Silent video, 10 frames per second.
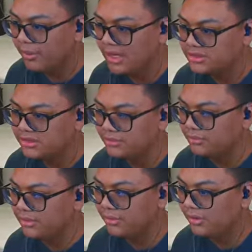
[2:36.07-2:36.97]
while to,
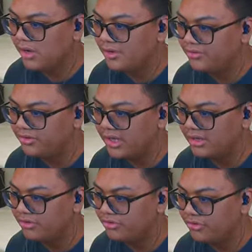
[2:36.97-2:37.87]
you know, obviously get
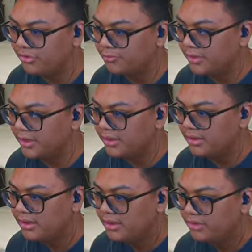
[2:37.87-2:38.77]
used to, but
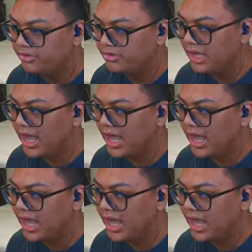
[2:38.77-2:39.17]
just to